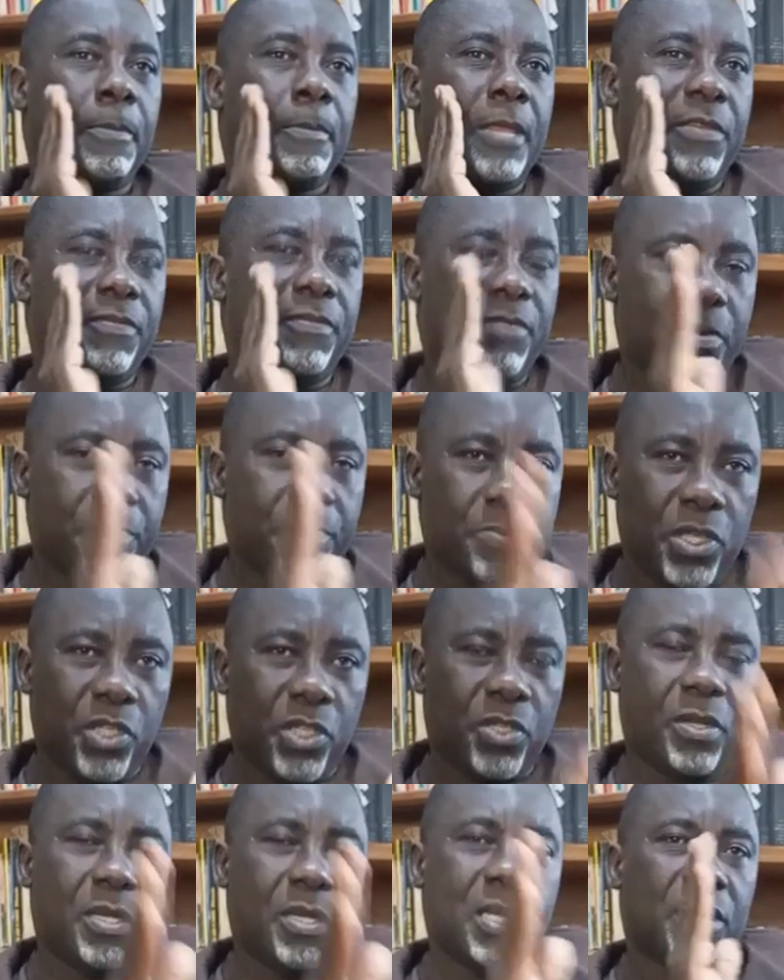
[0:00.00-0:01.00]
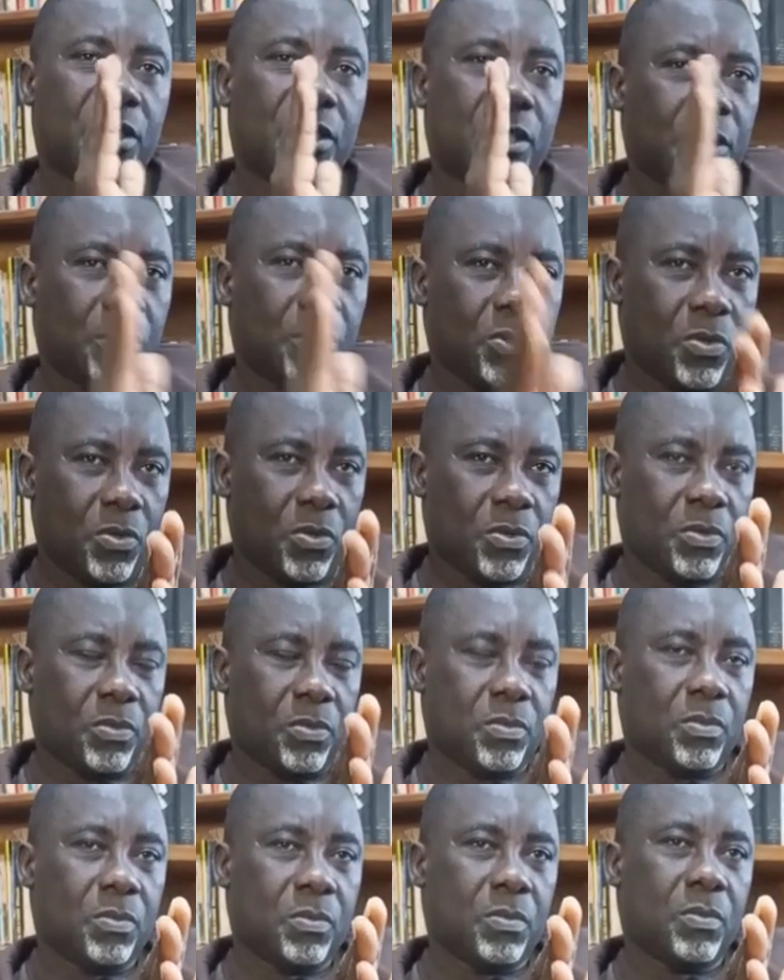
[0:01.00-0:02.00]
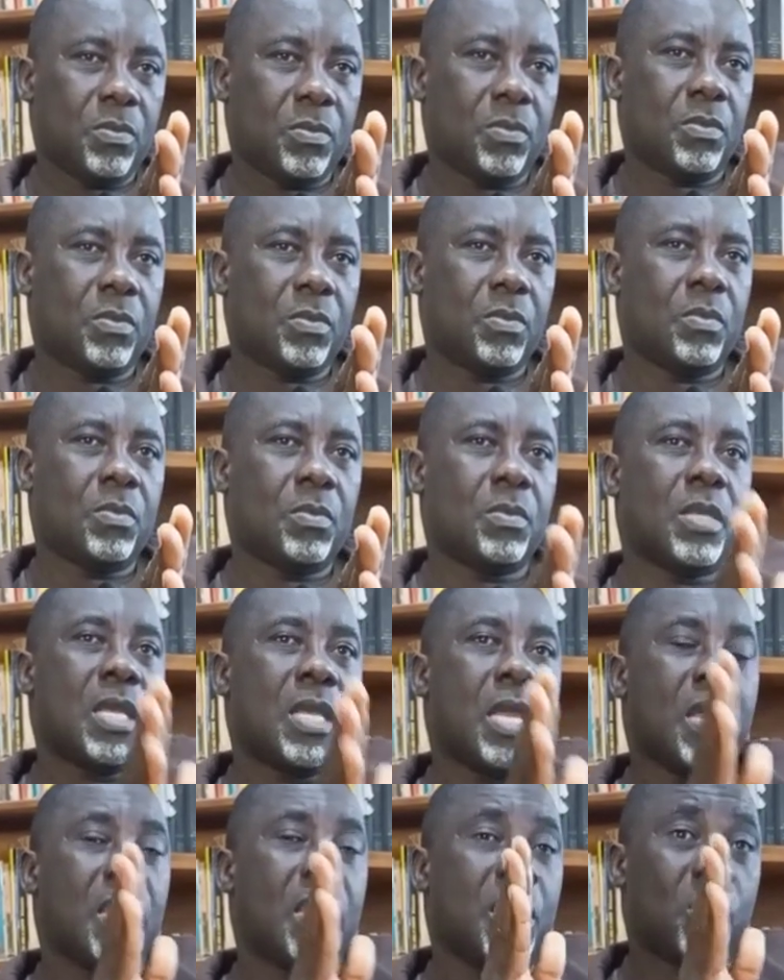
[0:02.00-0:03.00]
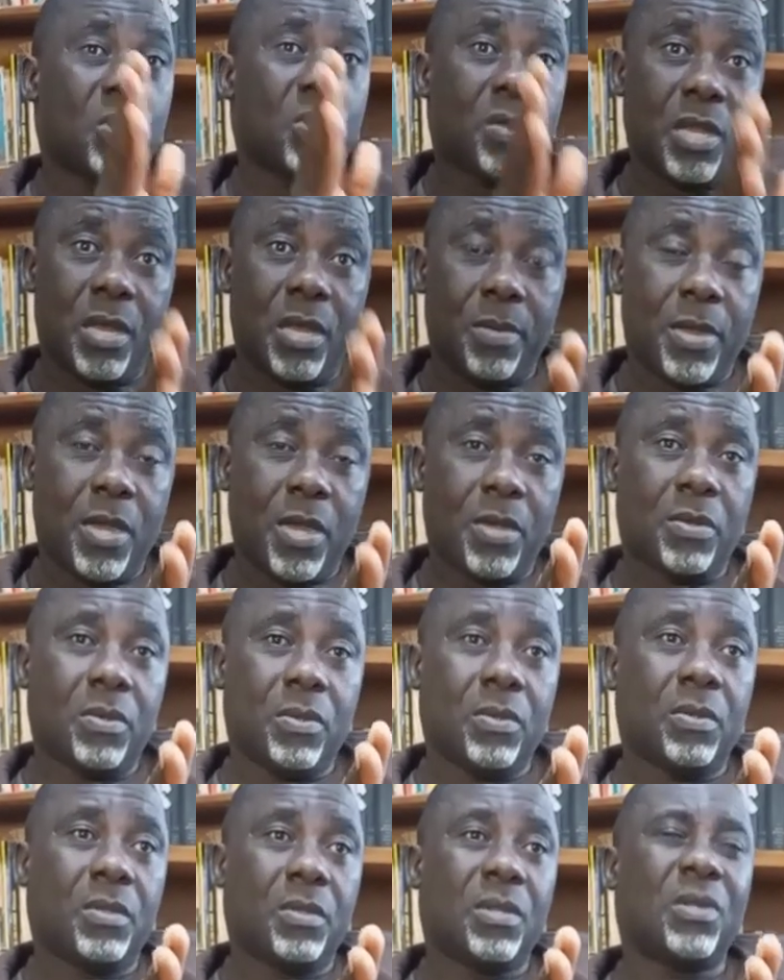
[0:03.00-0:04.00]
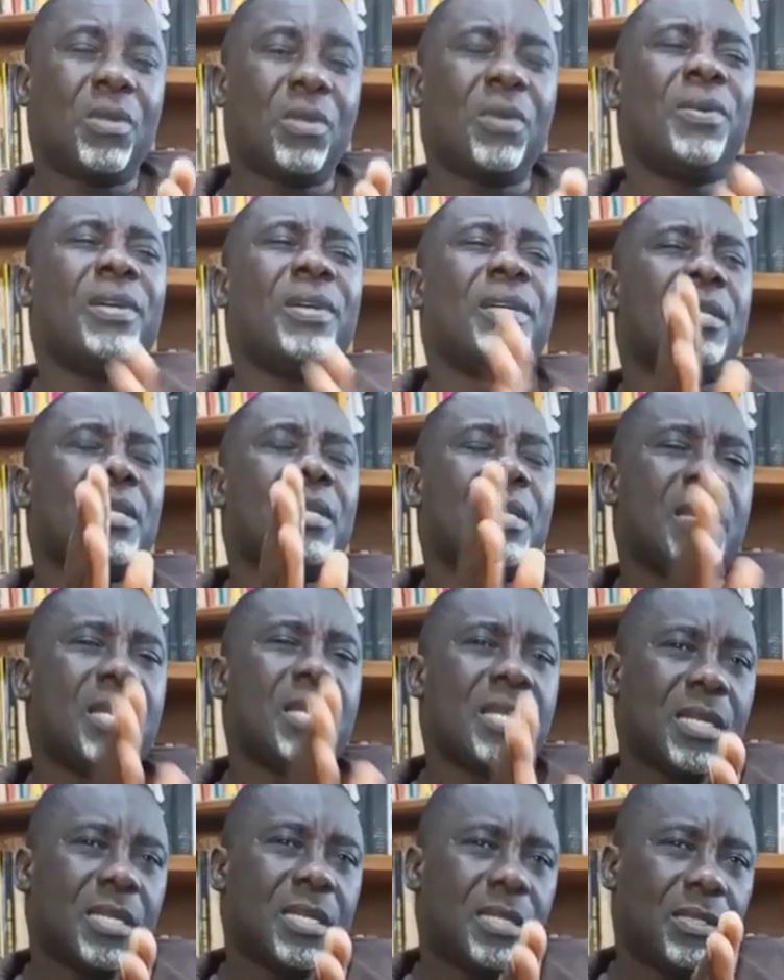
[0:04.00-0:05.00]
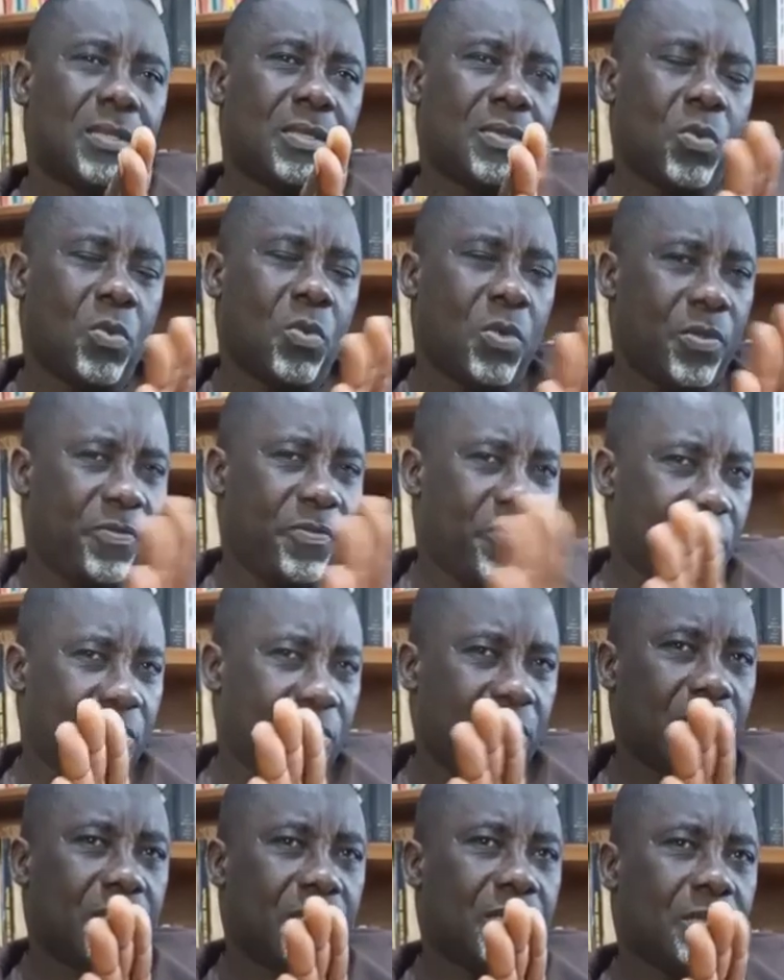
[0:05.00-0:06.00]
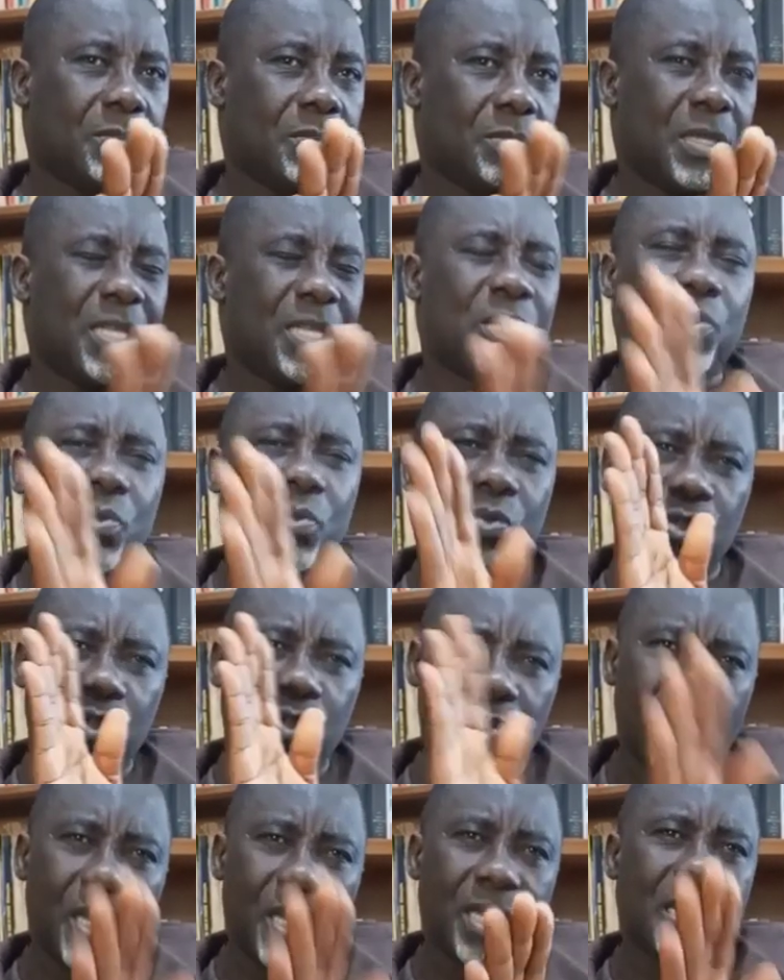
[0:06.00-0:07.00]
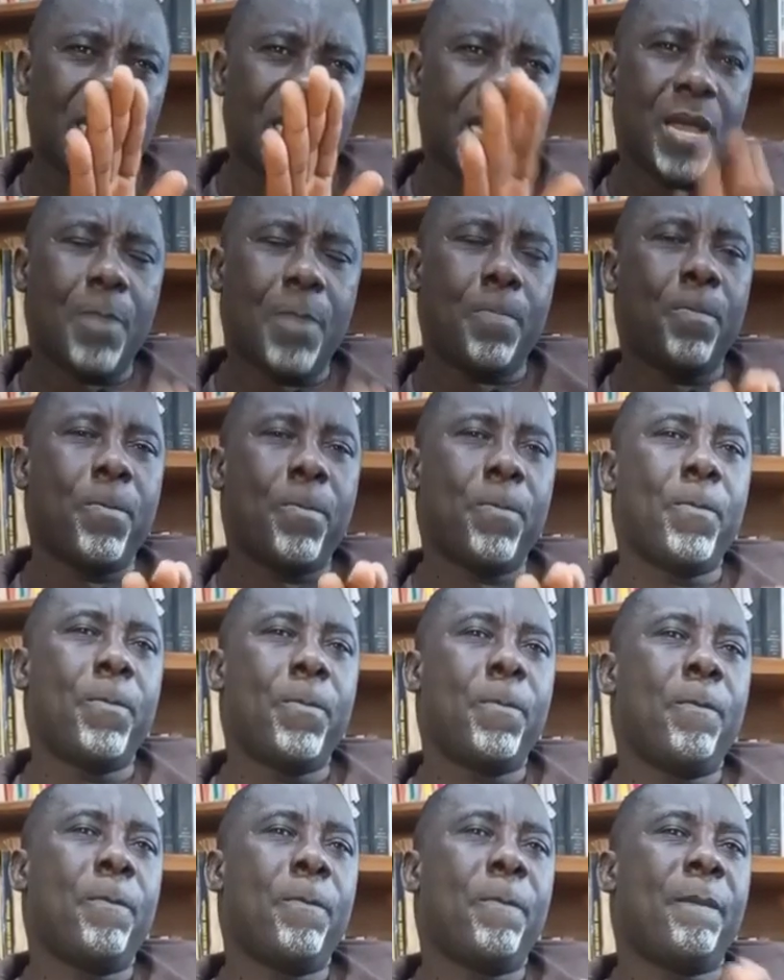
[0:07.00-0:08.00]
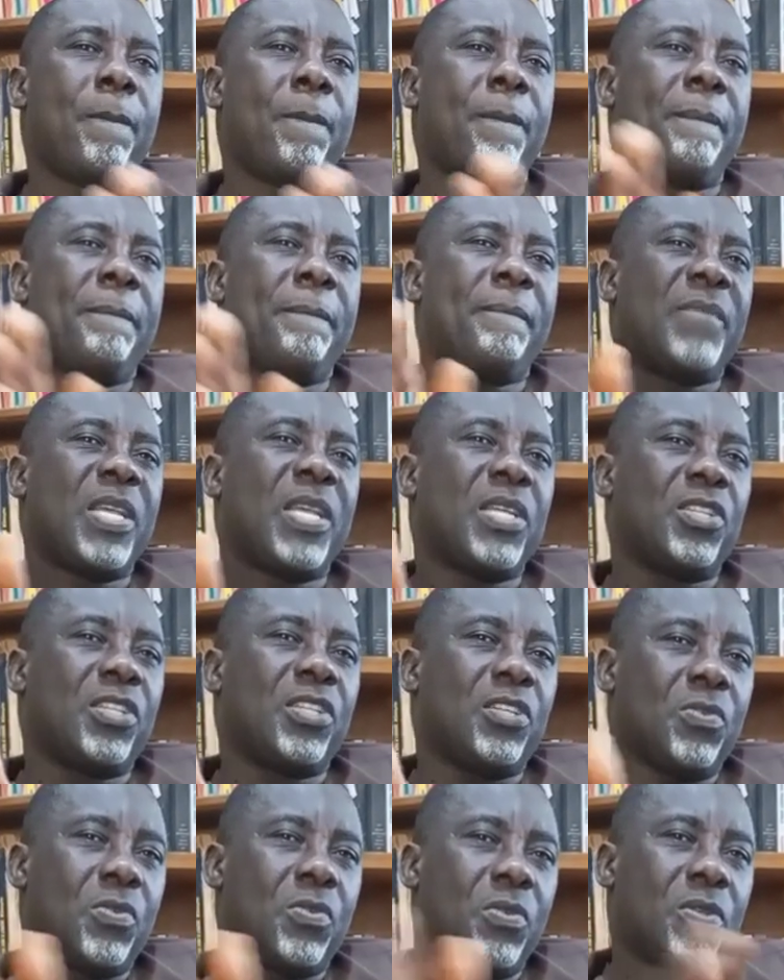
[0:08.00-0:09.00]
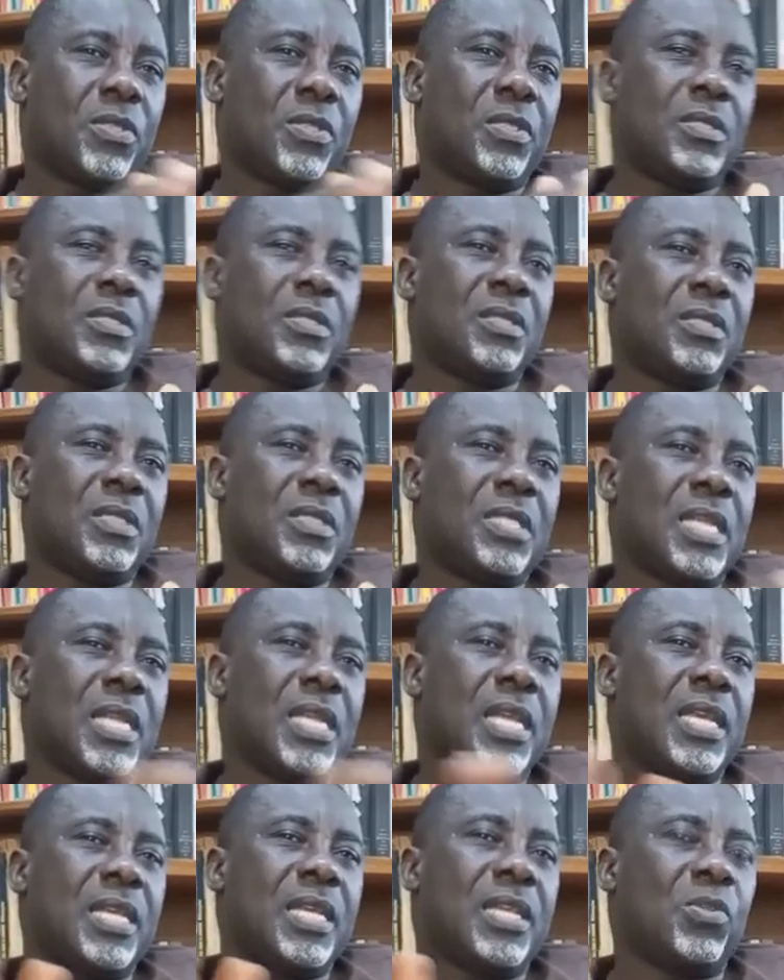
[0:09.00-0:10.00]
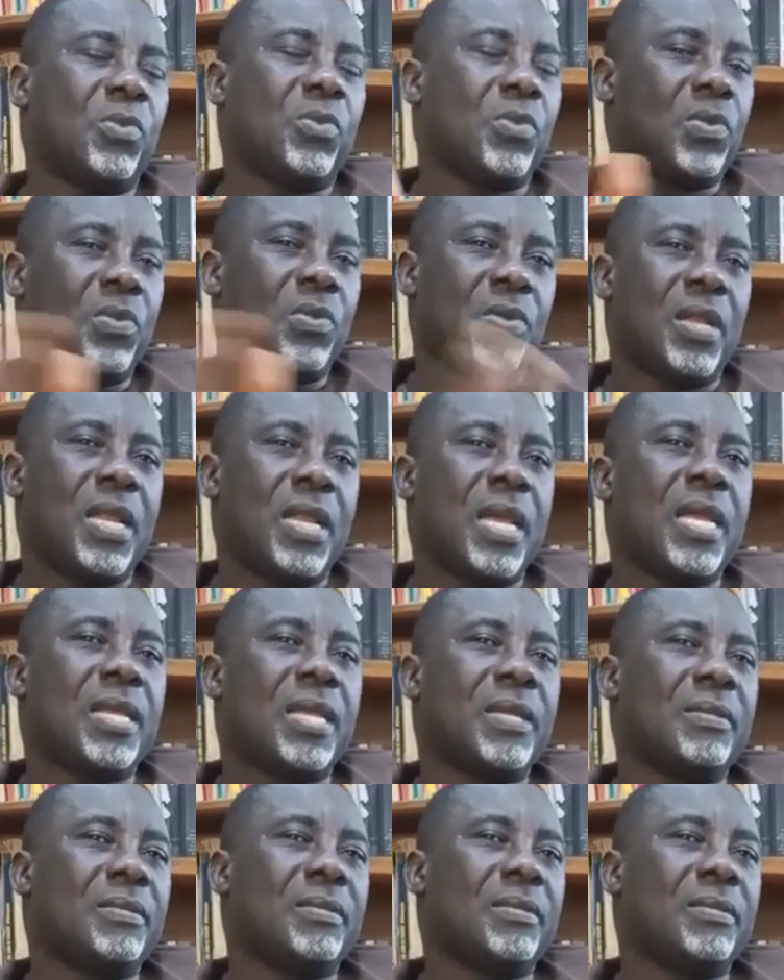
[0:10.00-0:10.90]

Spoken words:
If the mission is his own, he told Habakkuk, though it lingers, wait for it. It will surely come. It will not delay. It will not lie.